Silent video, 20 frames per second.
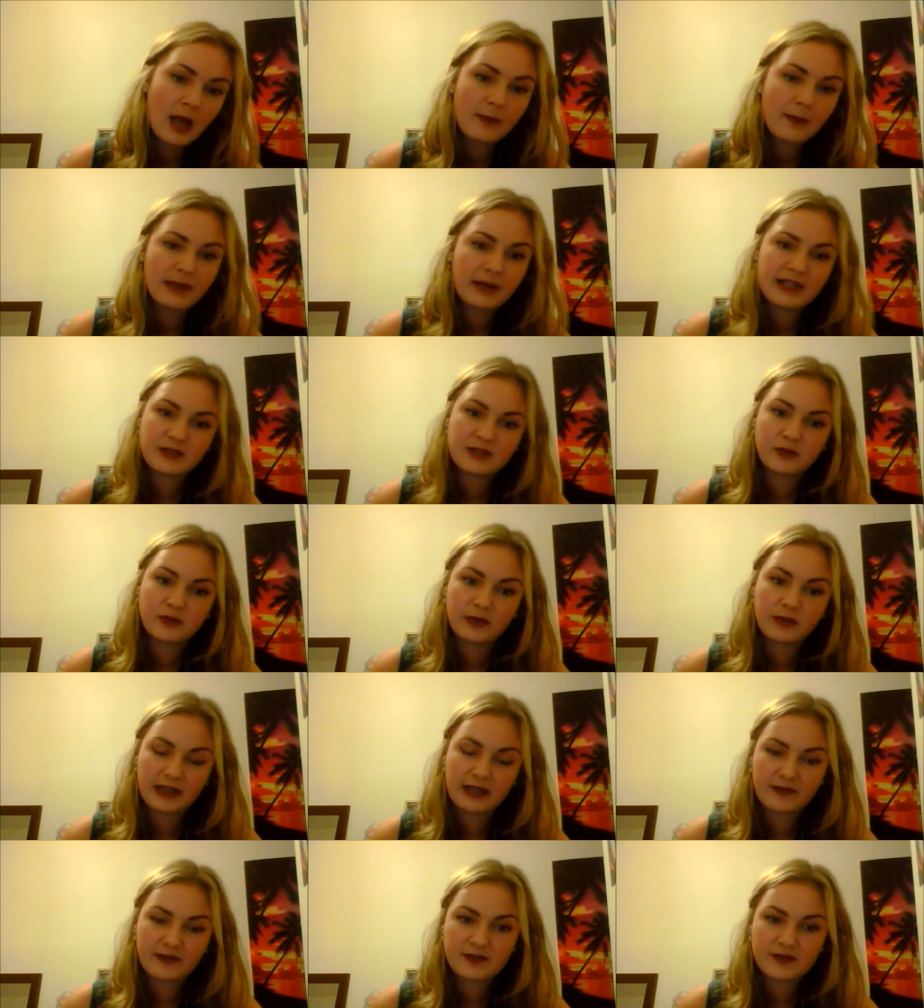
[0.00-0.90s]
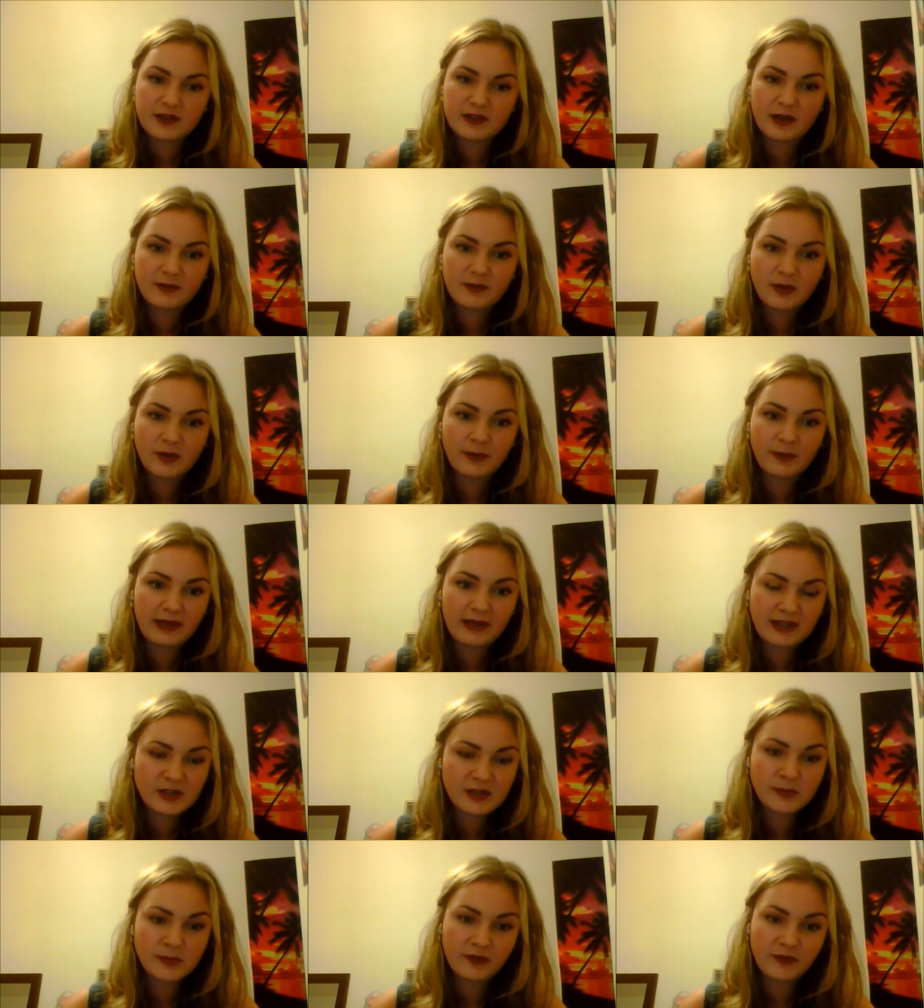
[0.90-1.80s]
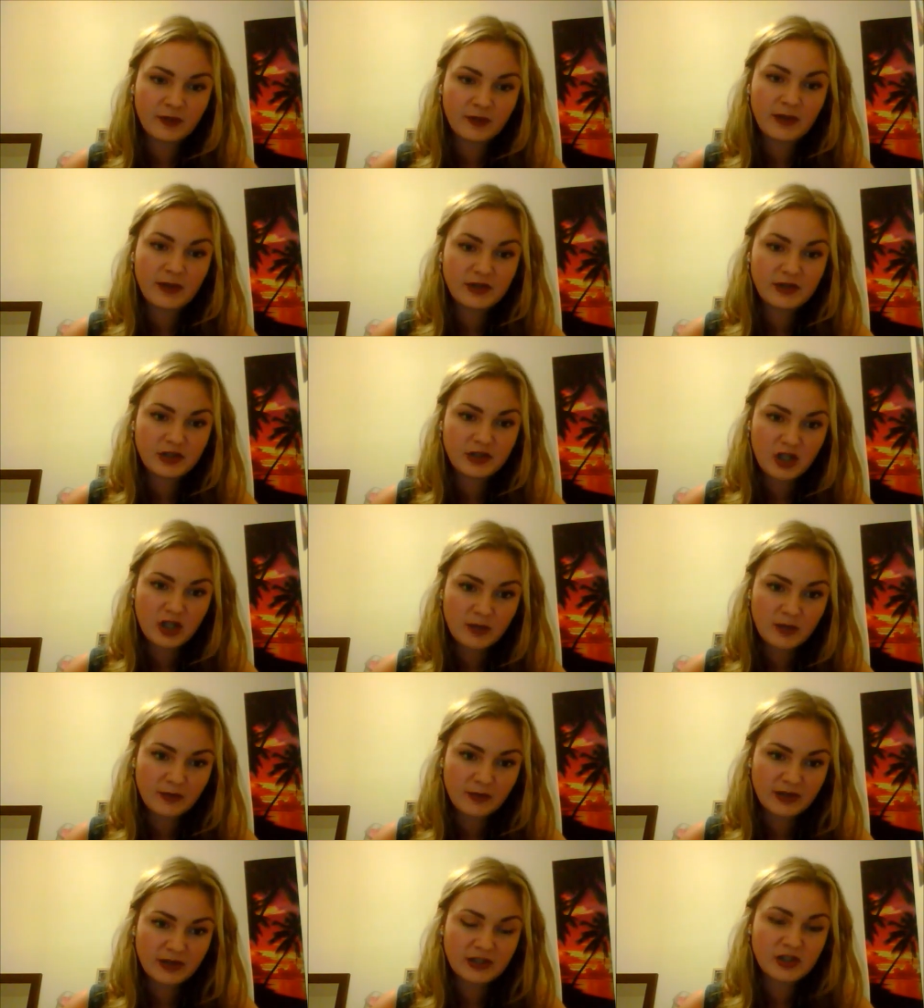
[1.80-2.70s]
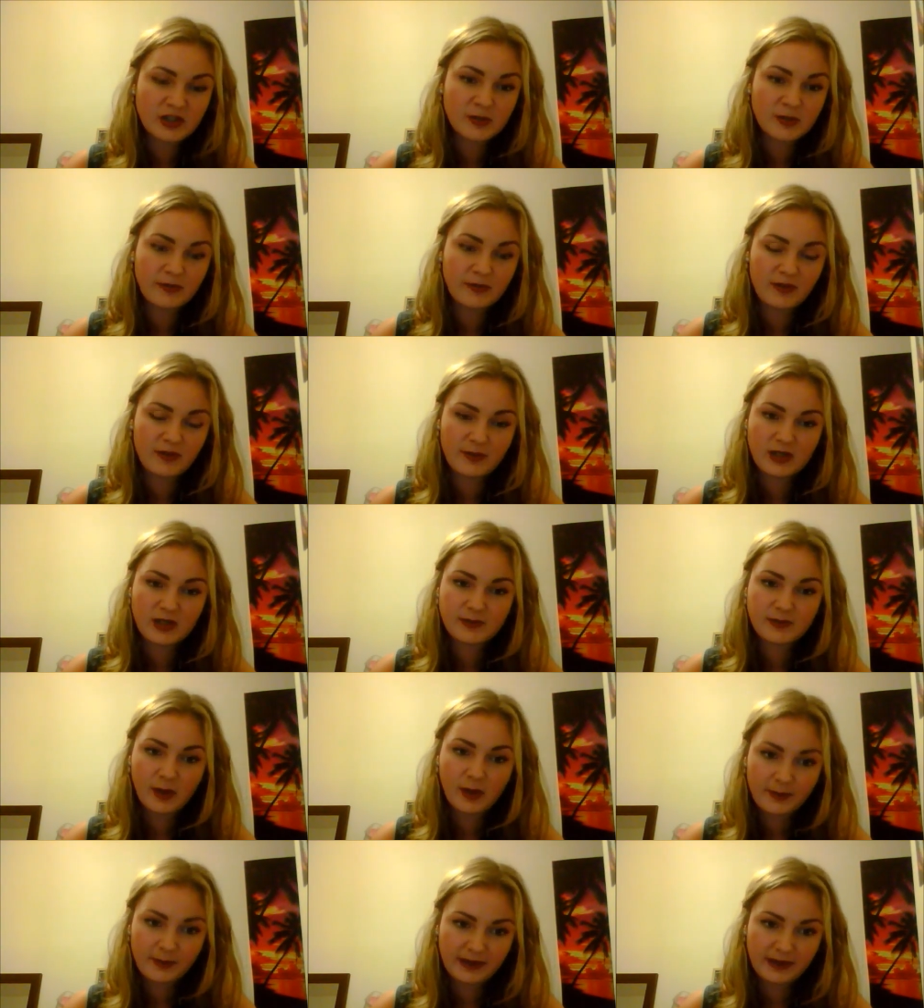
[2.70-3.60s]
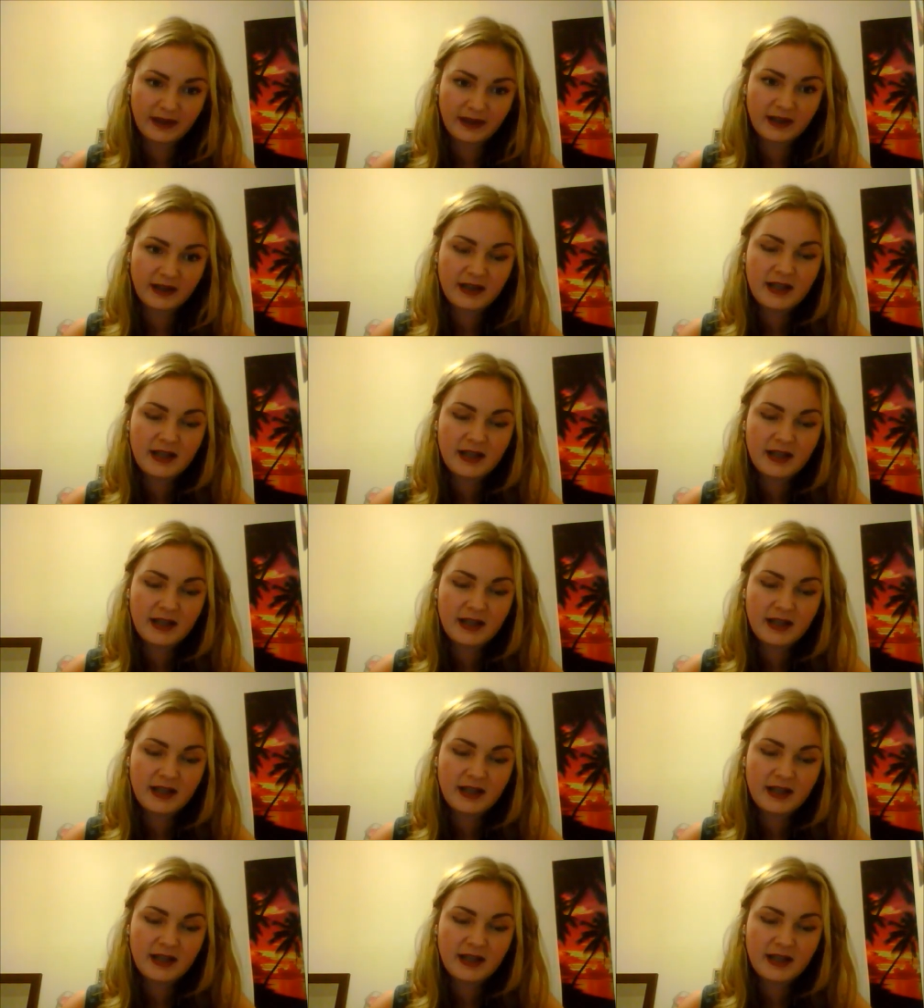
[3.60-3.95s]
political GIFs are probably some of the most humorous and some of the most popular.